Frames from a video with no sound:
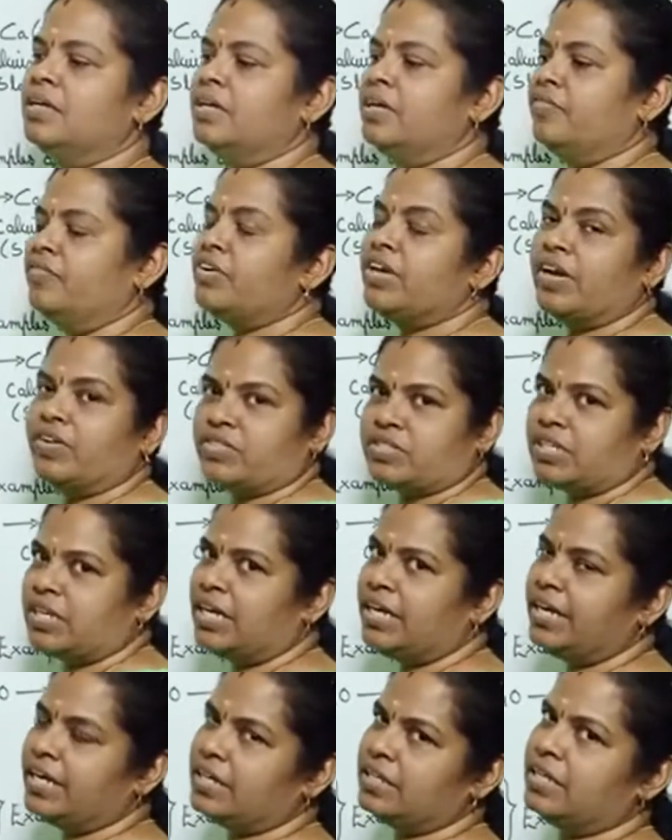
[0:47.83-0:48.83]
We have
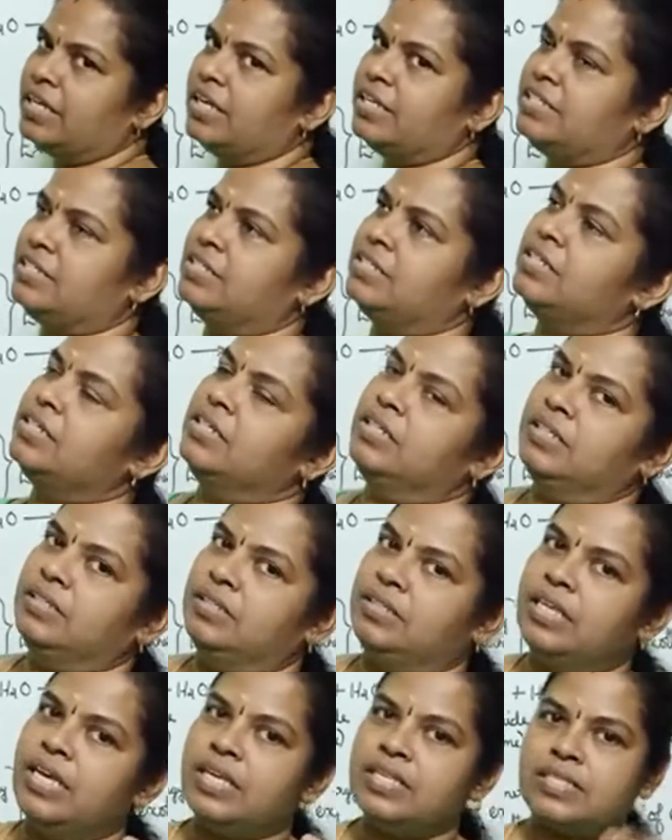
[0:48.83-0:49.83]
studied that
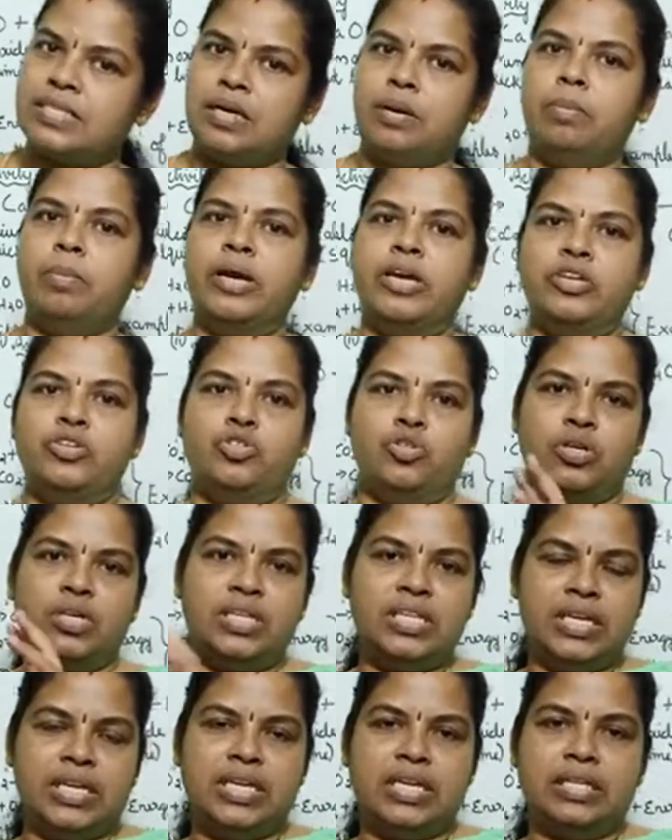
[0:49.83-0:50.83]
things combine
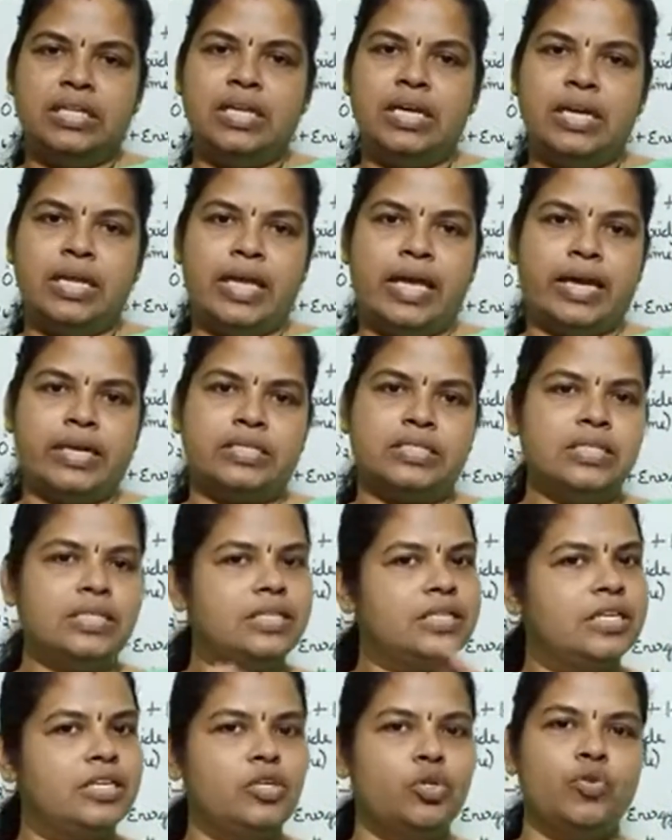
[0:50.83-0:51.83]
together in the reactant
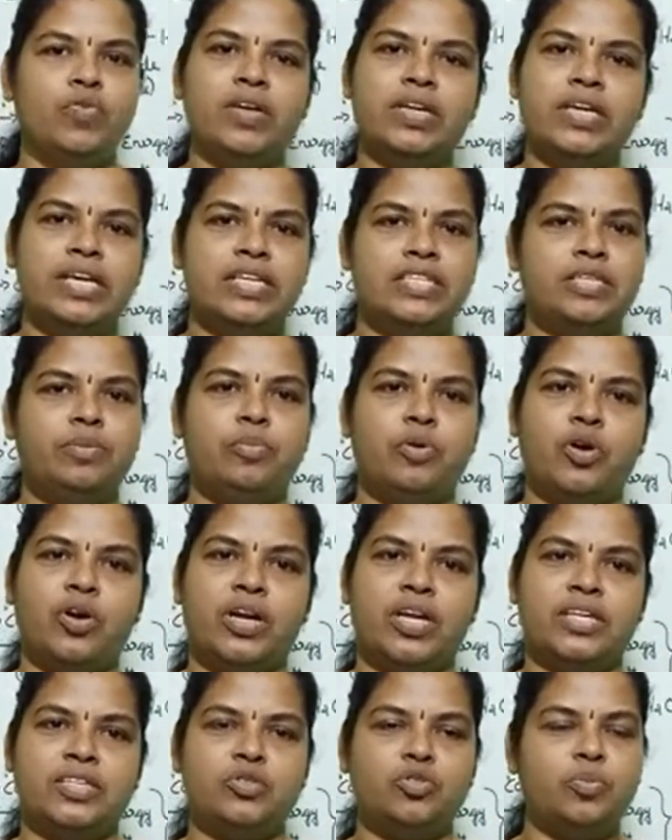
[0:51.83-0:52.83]
and you will get a
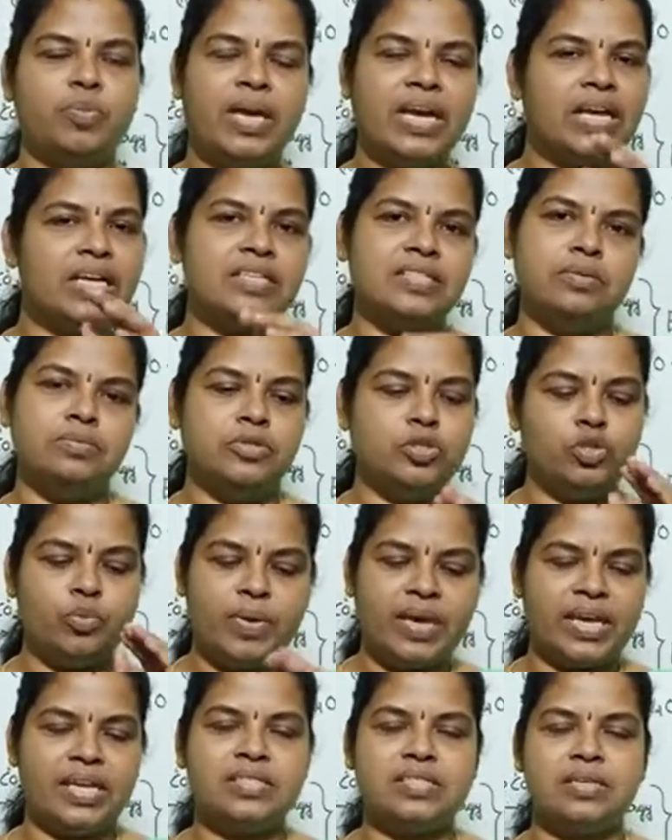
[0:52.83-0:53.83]
product. To
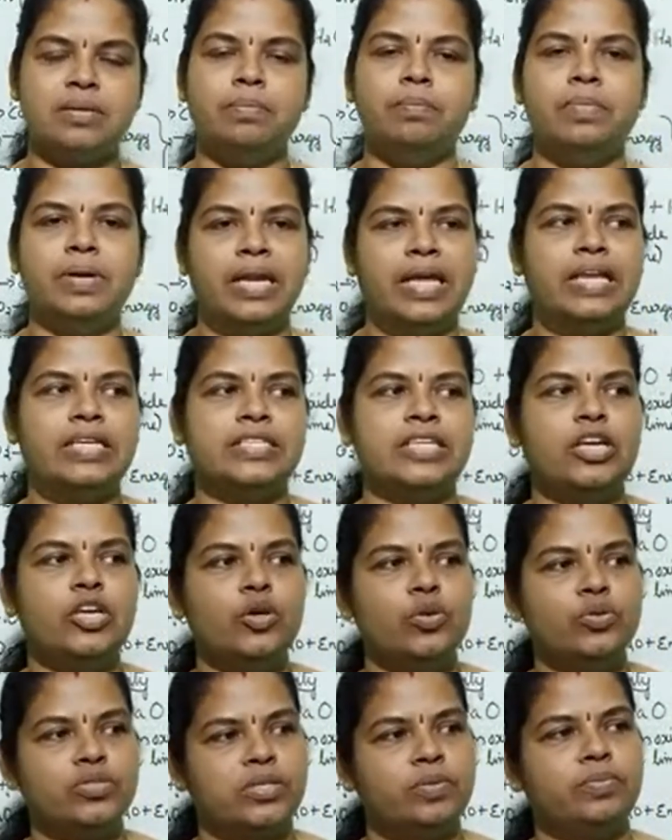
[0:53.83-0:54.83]
make it simple, I tell you
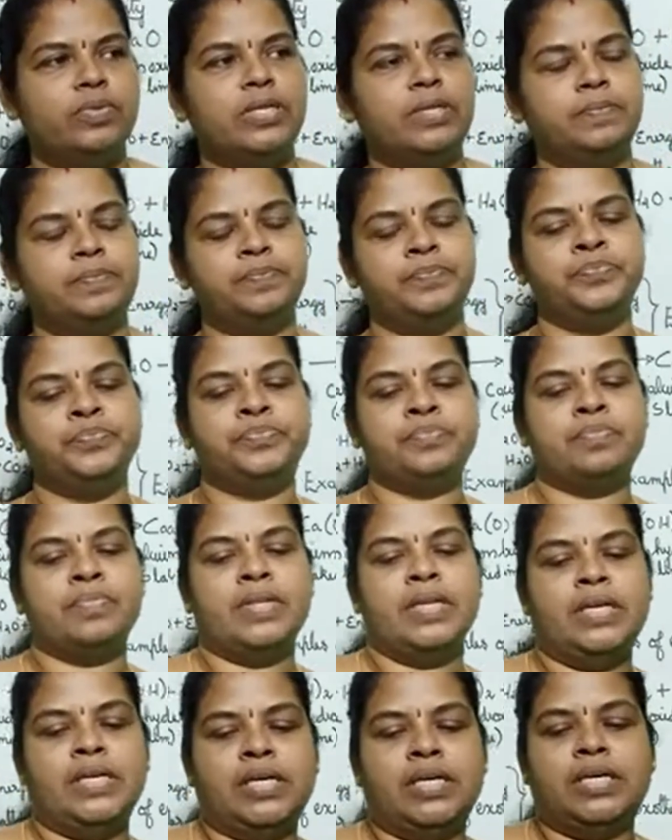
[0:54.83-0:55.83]
something.
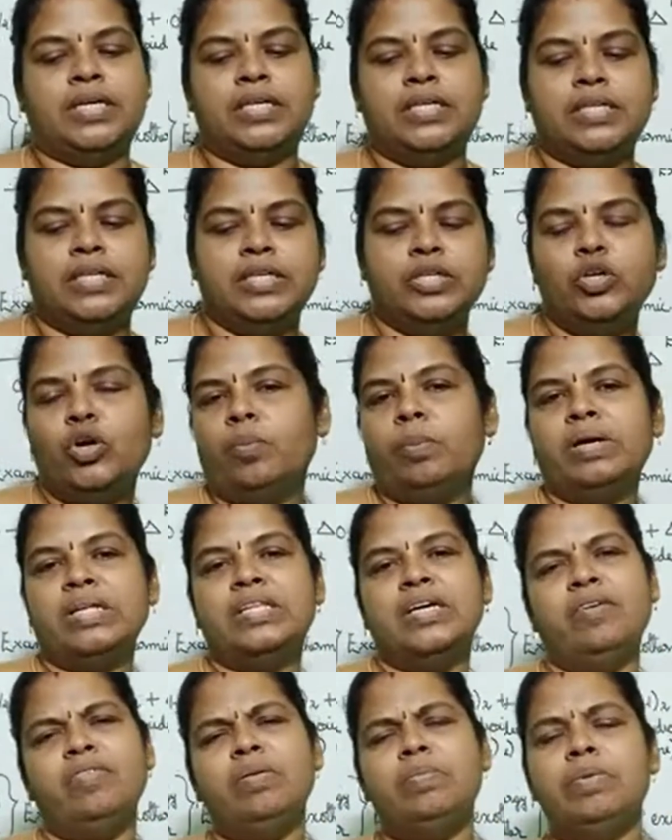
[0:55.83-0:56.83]
Your
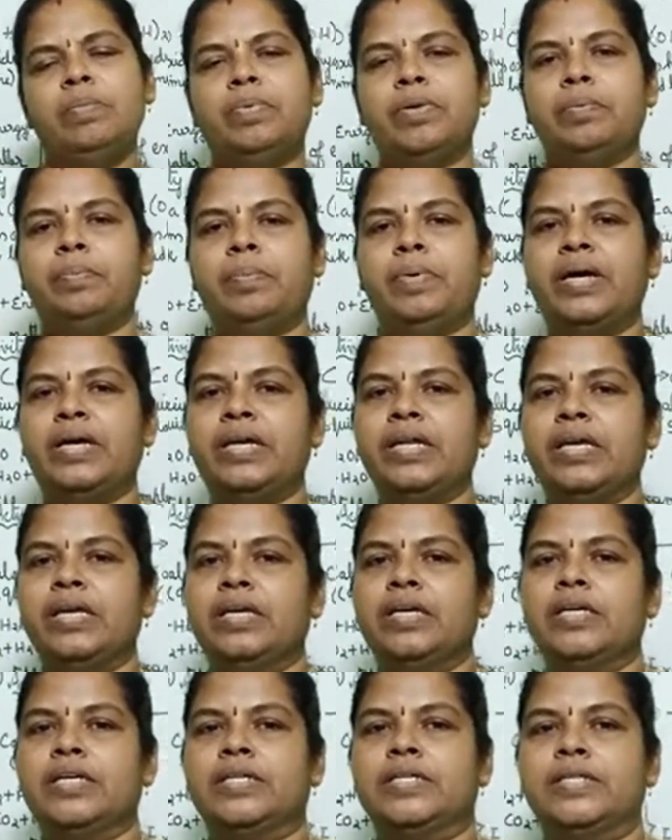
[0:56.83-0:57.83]
mother will be
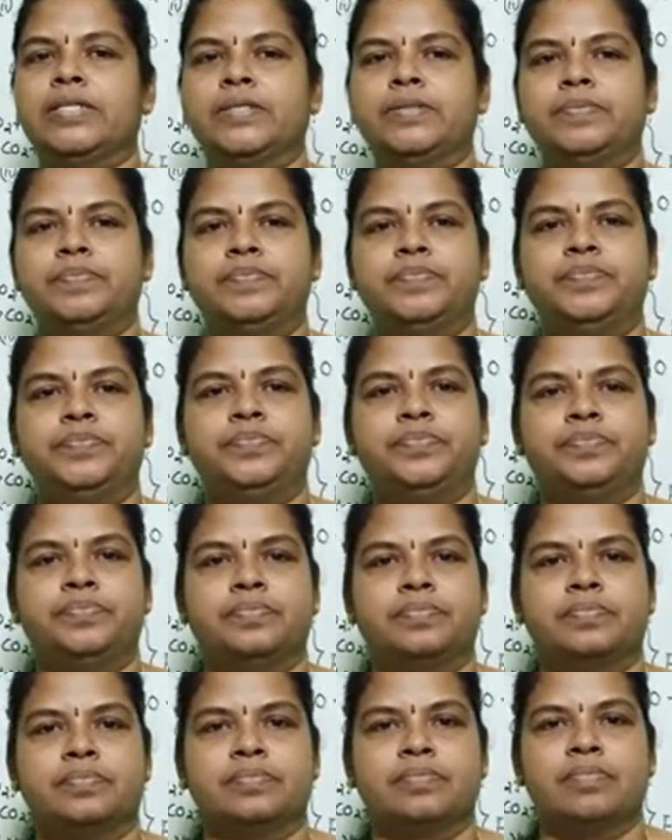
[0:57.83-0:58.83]
preparing
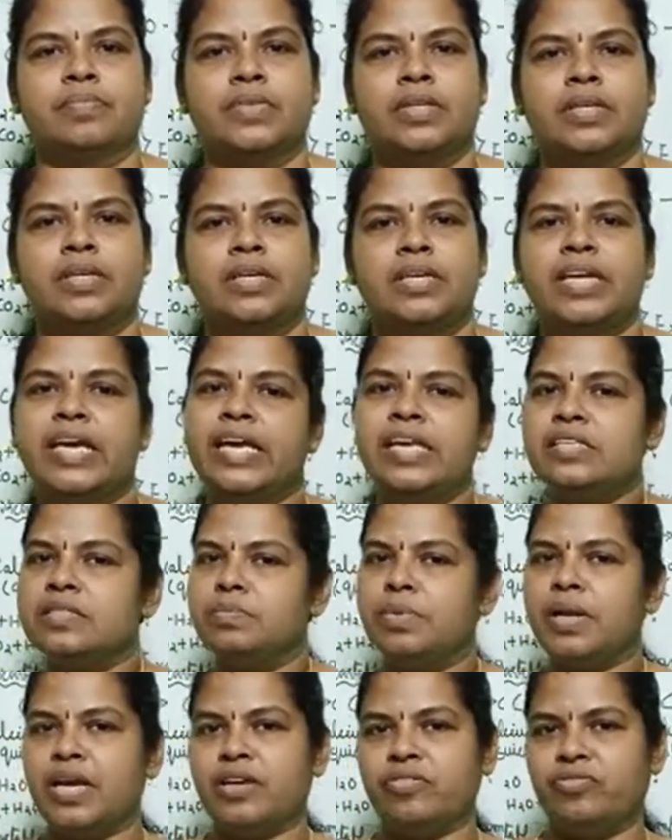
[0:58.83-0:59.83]
nice
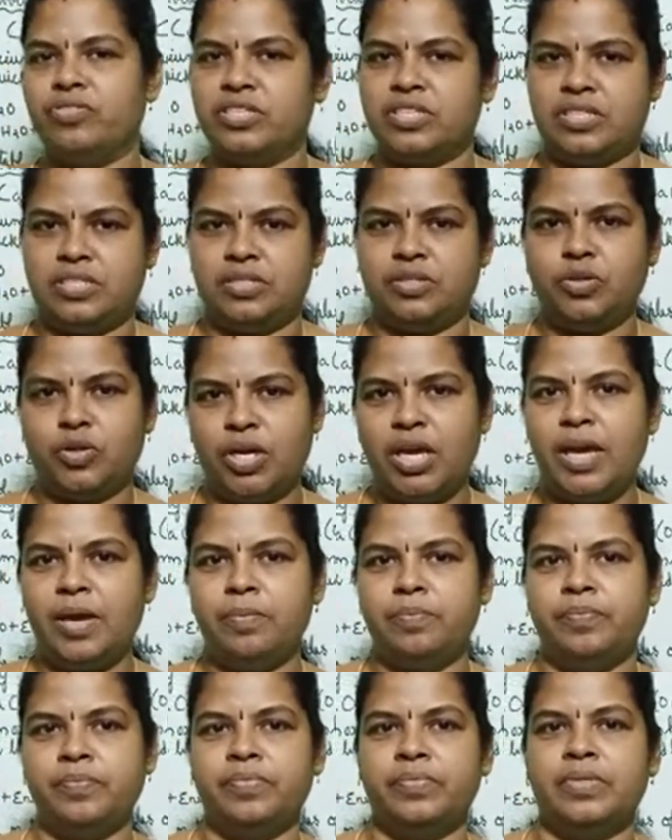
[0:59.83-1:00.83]
breakfast, okay?
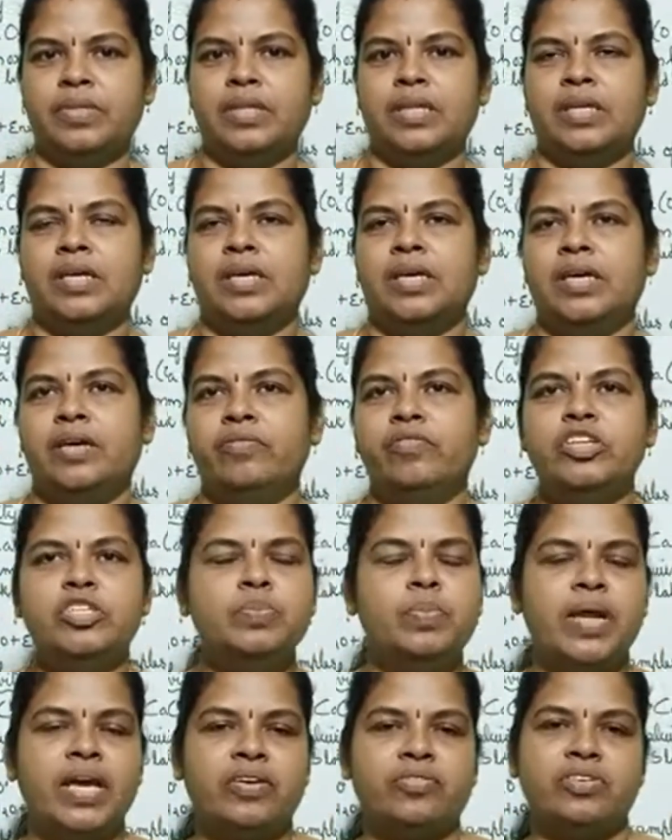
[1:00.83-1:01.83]
Which
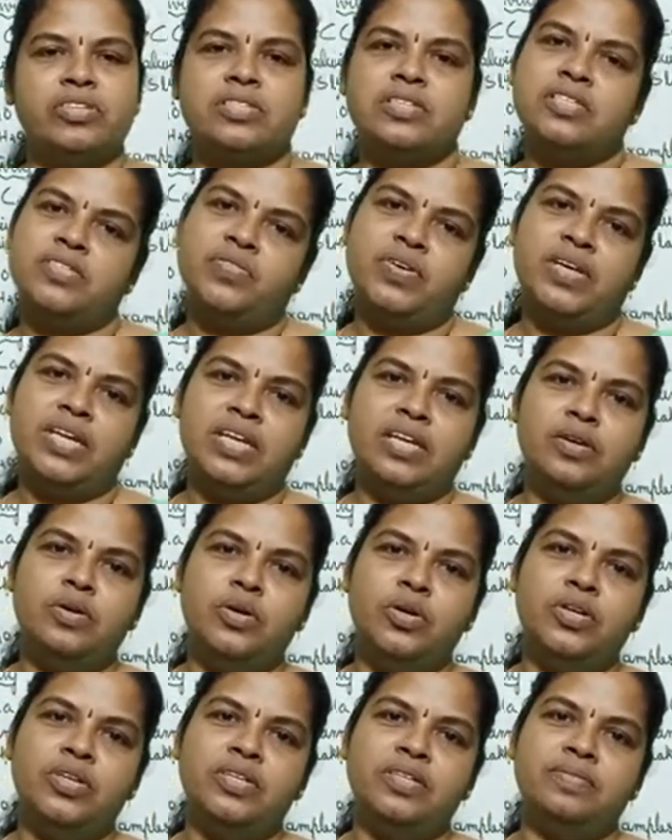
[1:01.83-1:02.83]
breakfast is very good
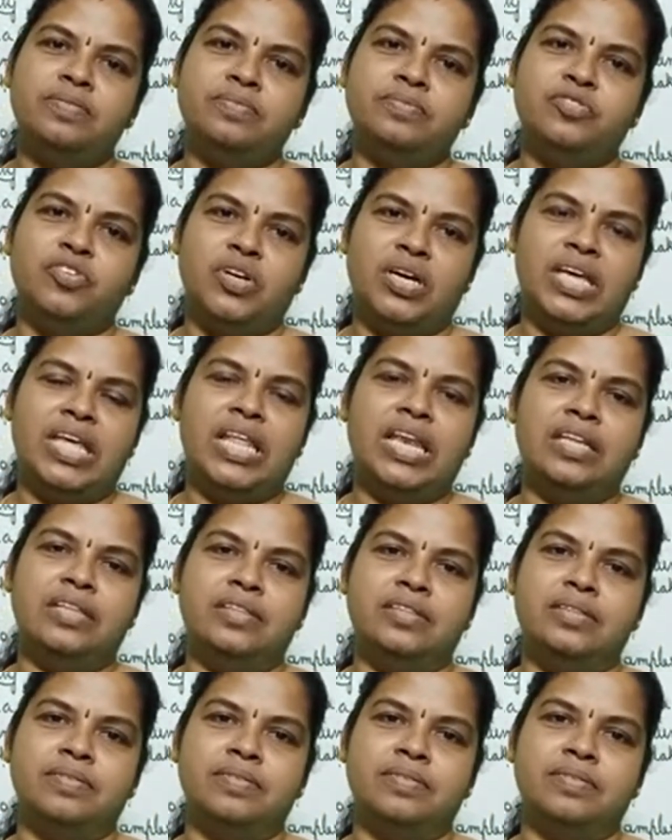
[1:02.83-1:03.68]
for health?